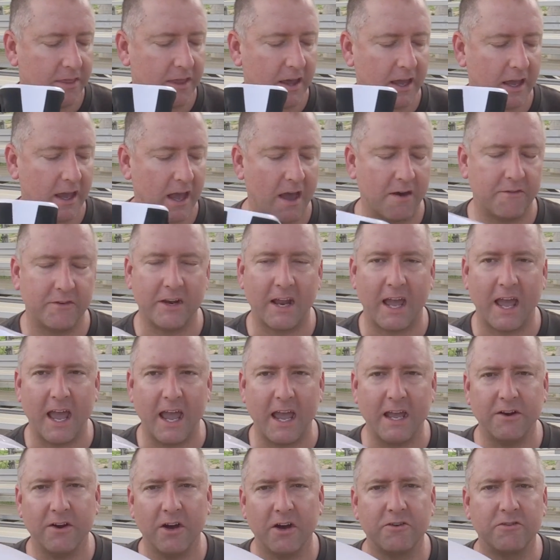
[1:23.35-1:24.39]
They have an
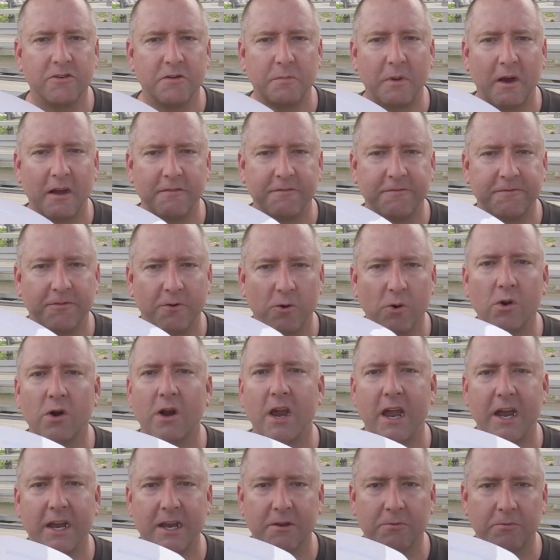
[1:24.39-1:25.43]
eight hundred by four
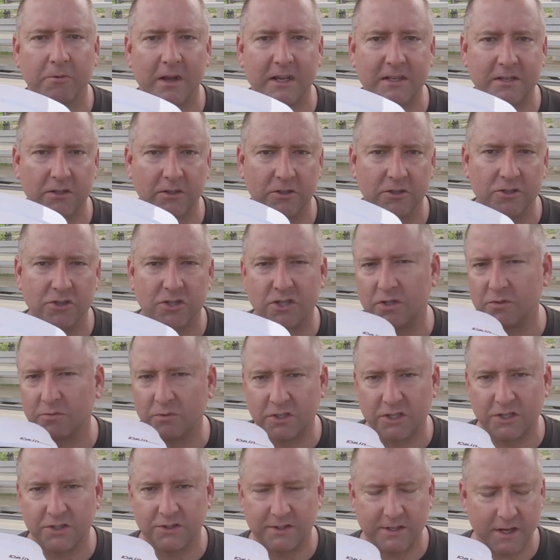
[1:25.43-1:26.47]
eighty resolution,
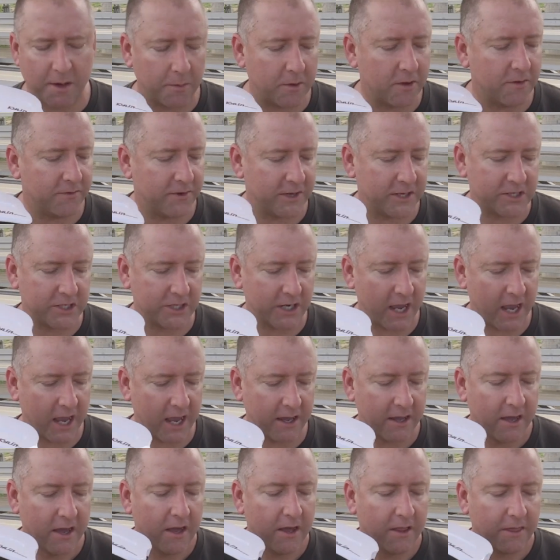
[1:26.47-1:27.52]
which is W V G
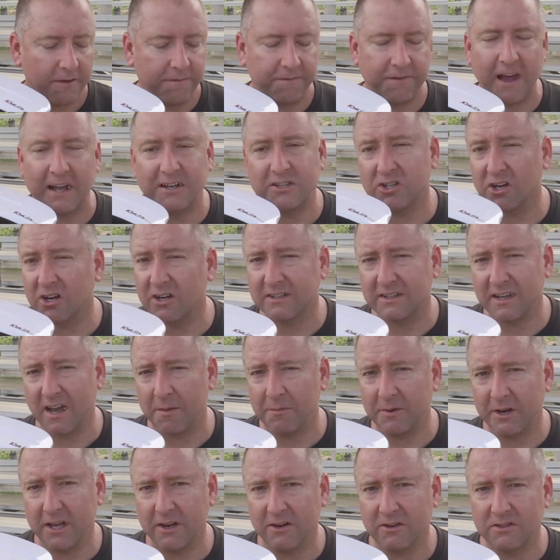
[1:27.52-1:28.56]
A. The Fat Shark
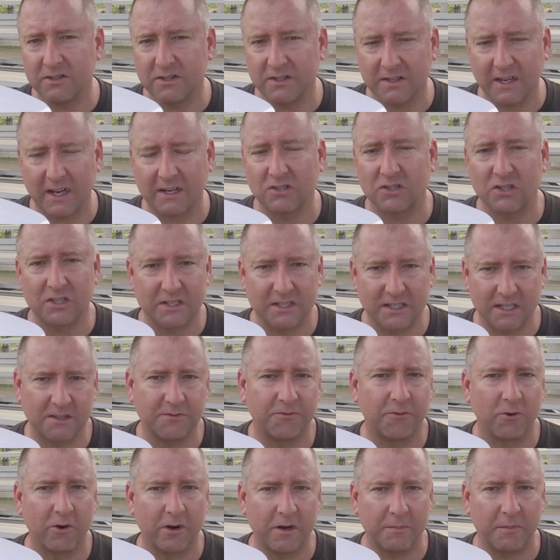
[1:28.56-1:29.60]
Dominators is actually
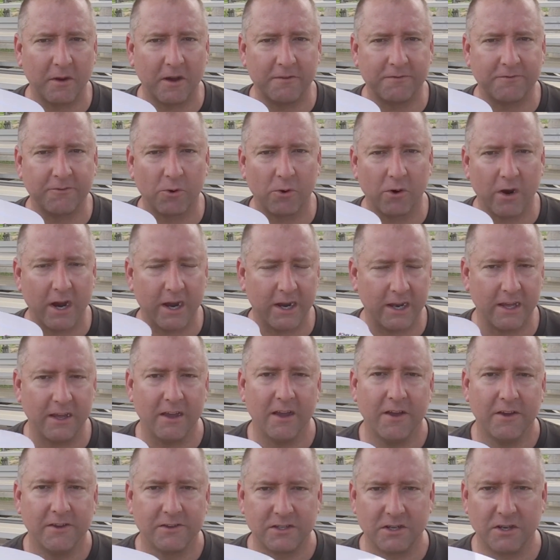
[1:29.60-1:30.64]
six forty by four eighty,
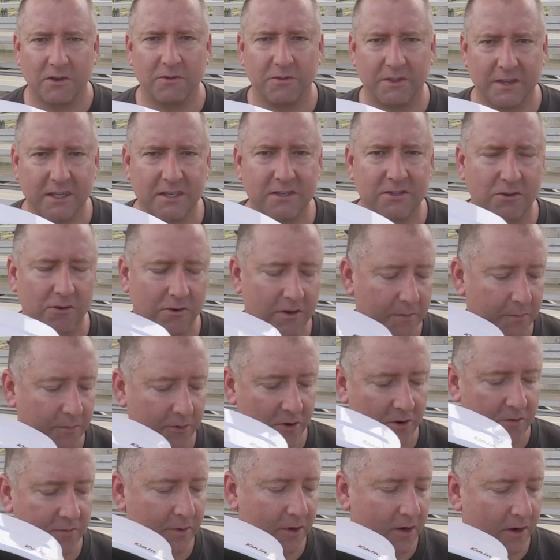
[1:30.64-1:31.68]
so these are an
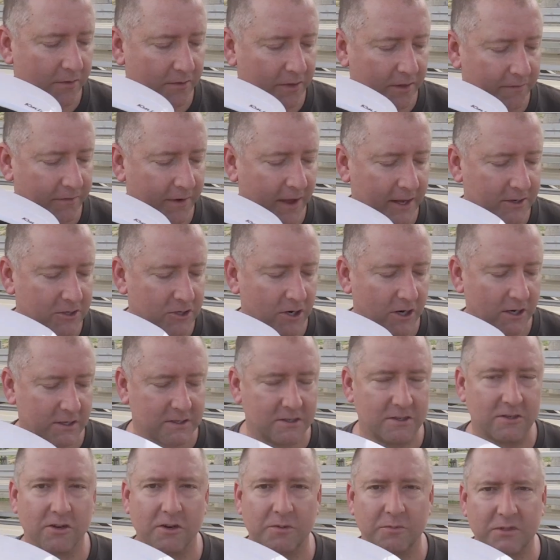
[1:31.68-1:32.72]
improvement over the Fat
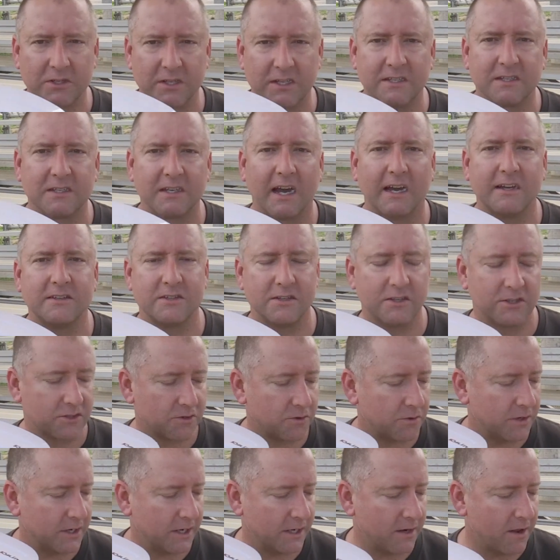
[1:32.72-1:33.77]
Sharks in terms of the size of the
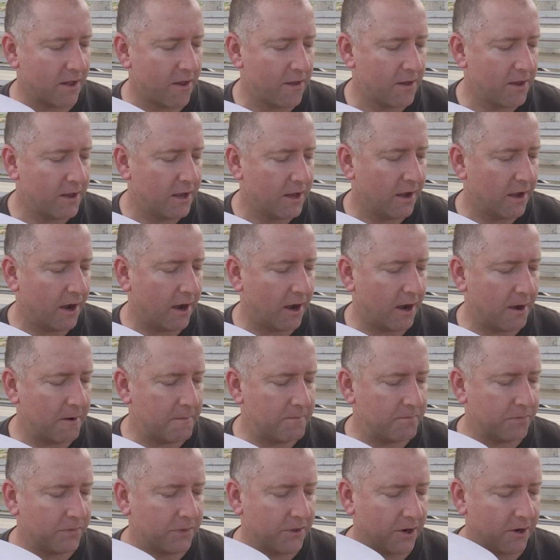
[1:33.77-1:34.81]
screen.
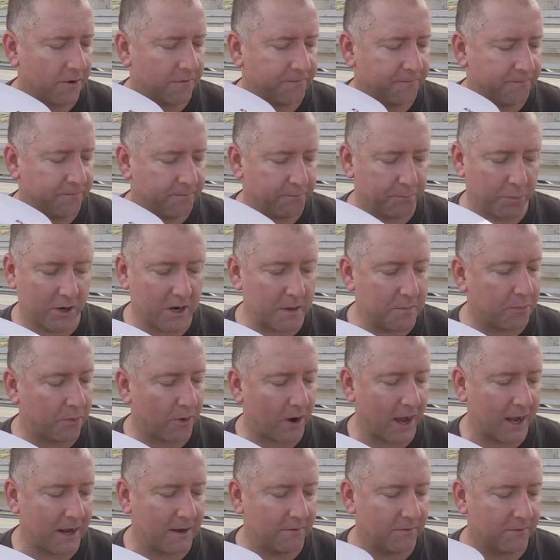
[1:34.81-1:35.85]
Um, they're pretty
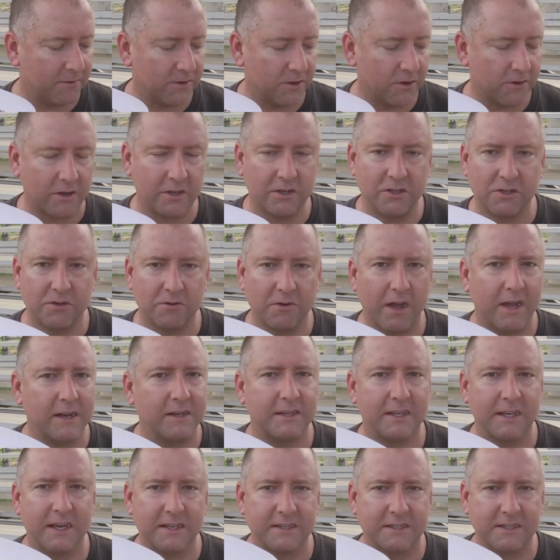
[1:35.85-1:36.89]
bright. You can do
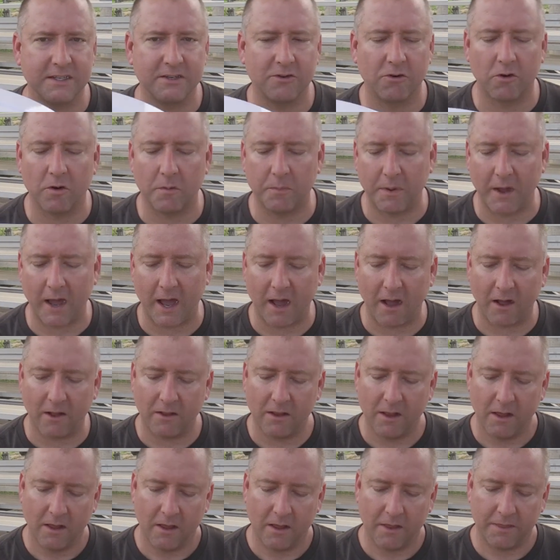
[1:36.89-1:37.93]
N T S C or P A L.